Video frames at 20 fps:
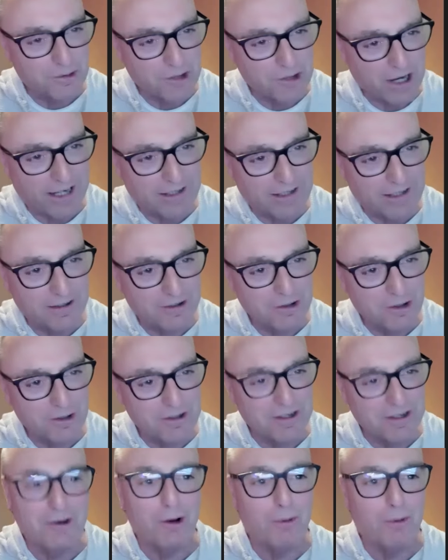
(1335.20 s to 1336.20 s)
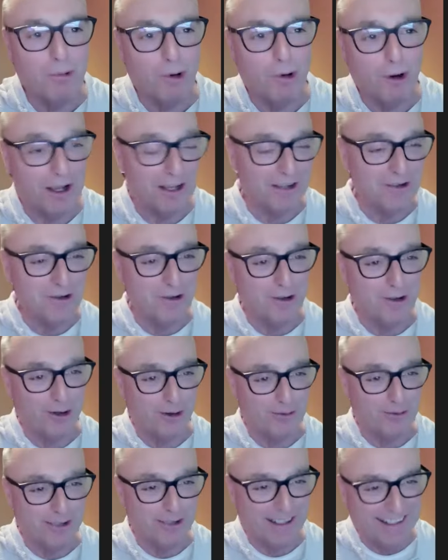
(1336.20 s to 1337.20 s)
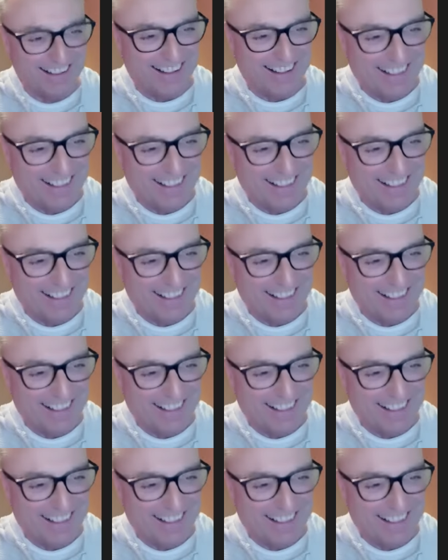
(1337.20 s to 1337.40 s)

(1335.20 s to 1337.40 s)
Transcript: Chad could use a new boy, a new girlfriend.